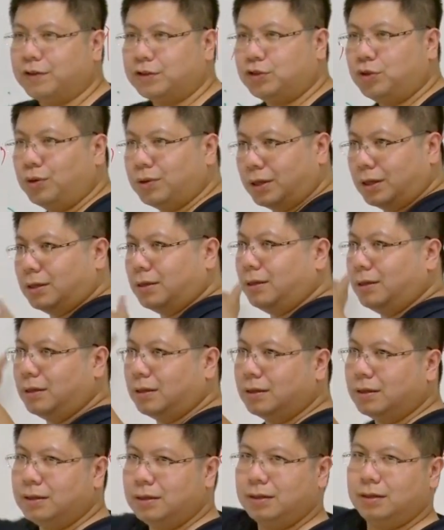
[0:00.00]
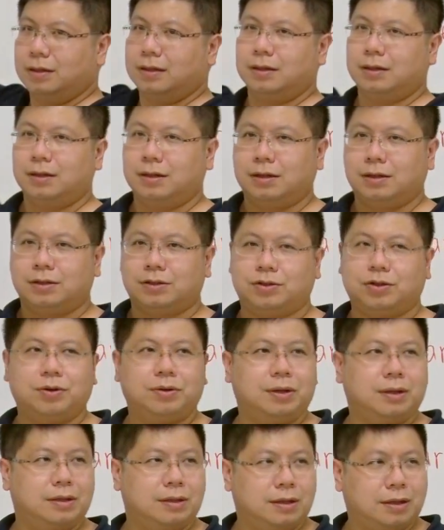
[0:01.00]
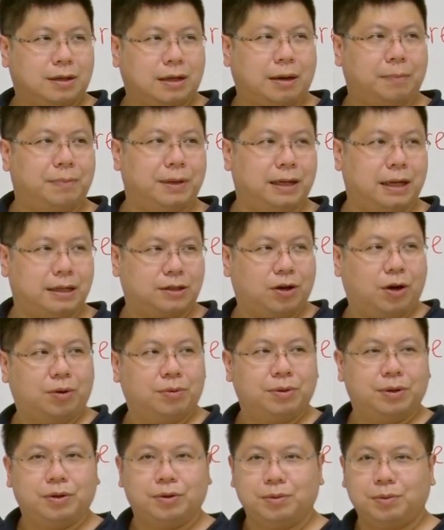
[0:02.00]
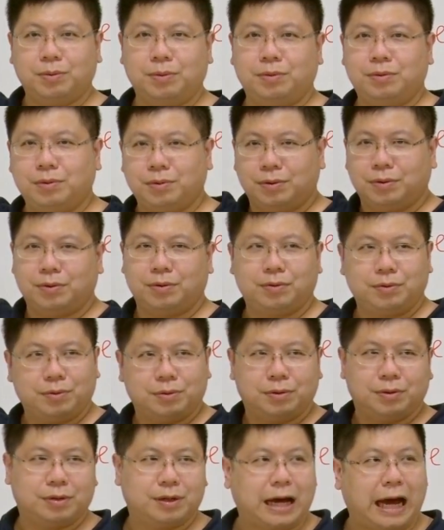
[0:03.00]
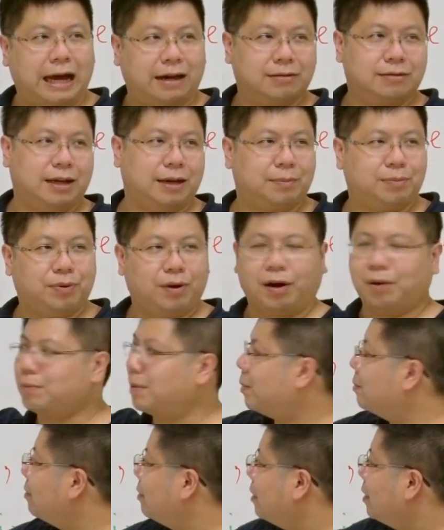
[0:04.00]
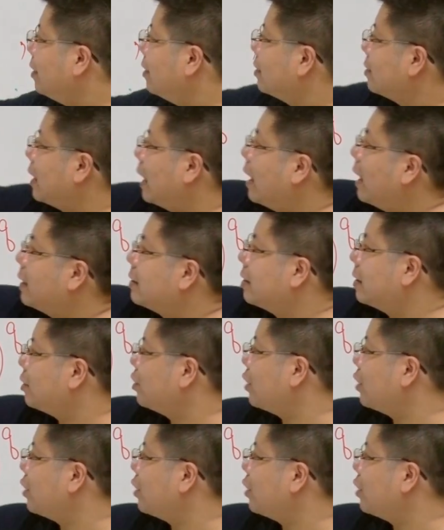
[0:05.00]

a certain combinatorial counting problem that has a